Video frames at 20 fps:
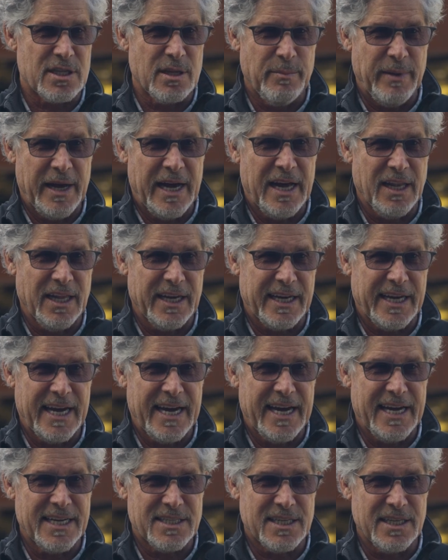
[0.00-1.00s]
the malic
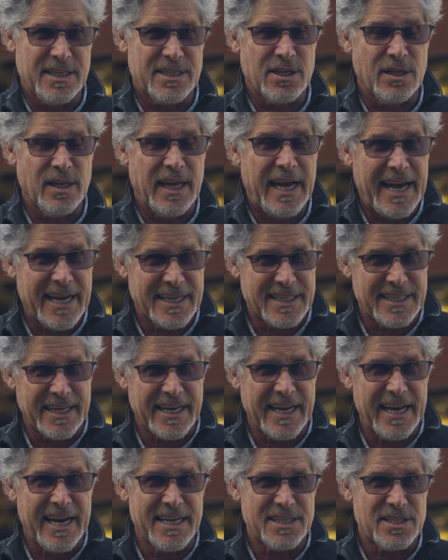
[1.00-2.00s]
acid to
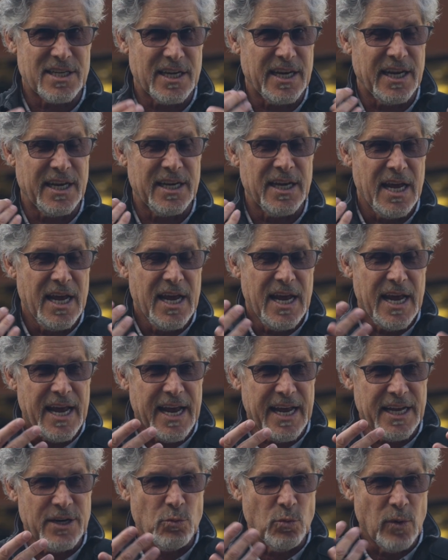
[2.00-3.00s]
lactic acid and,
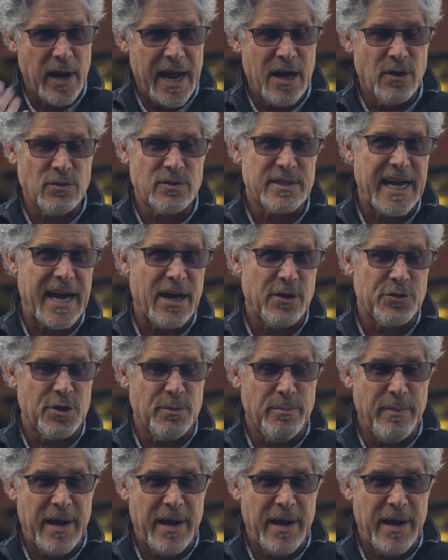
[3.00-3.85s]
and rounds out the